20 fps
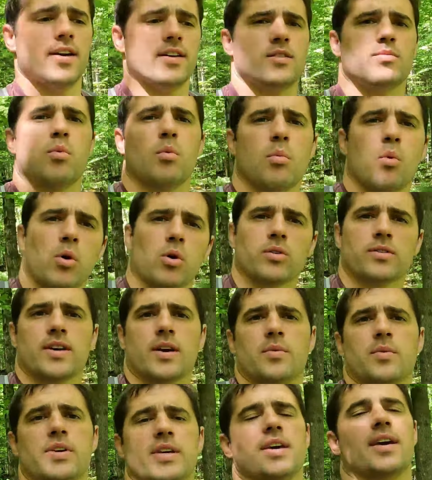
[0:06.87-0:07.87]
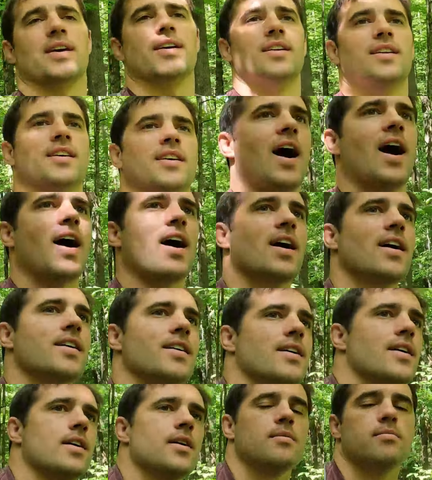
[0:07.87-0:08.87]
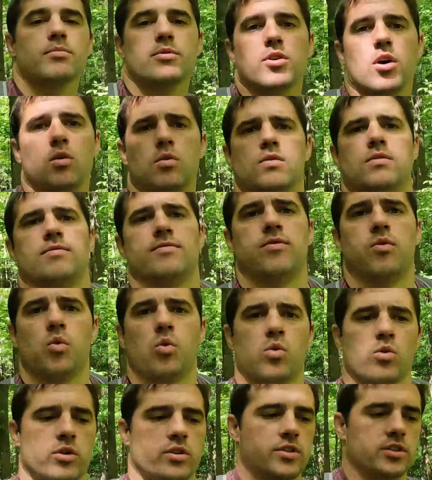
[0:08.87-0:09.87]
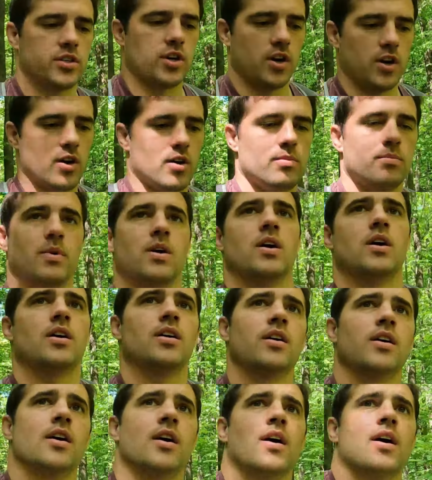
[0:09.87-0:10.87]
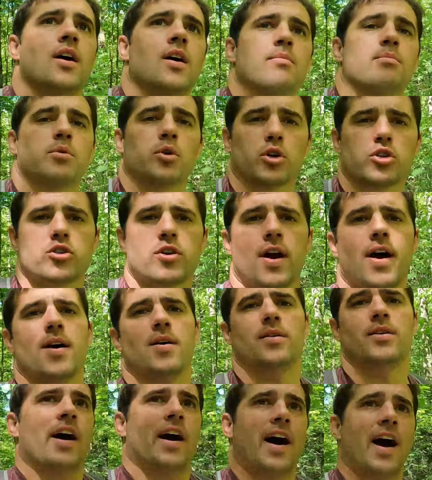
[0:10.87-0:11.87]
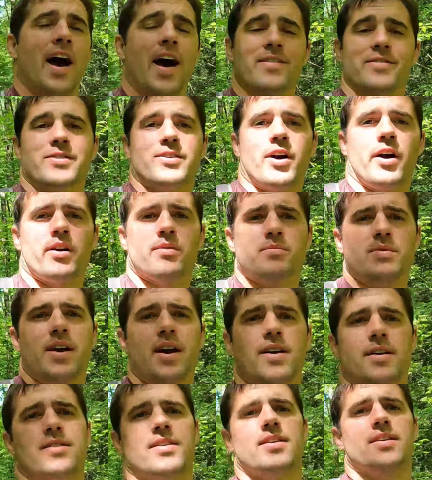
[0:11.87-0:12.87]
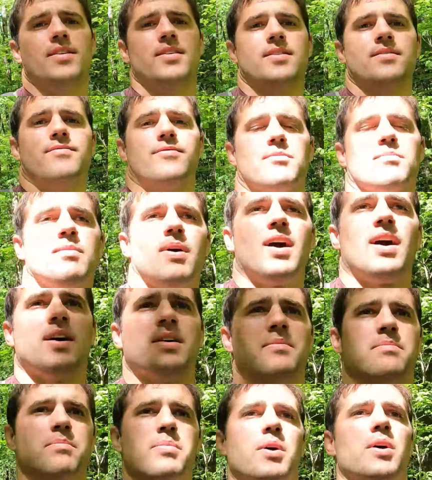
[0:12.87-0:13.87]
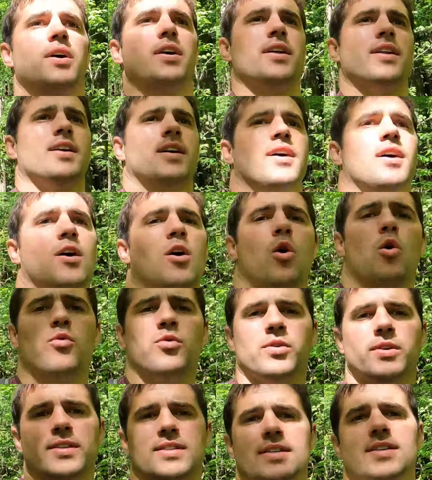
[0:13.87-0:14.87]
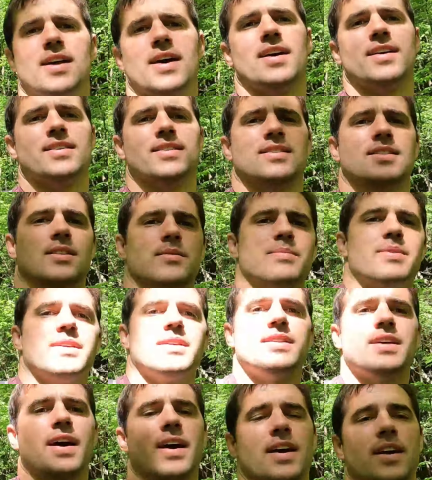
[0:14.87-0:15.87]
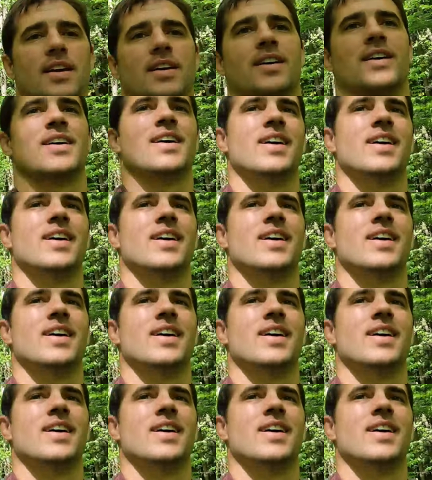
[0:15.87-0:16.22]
It's Memorial Day weekend. I am going for some brook trout. Haven't caught them yet in Vermont, but hopefully today is gonna be the day.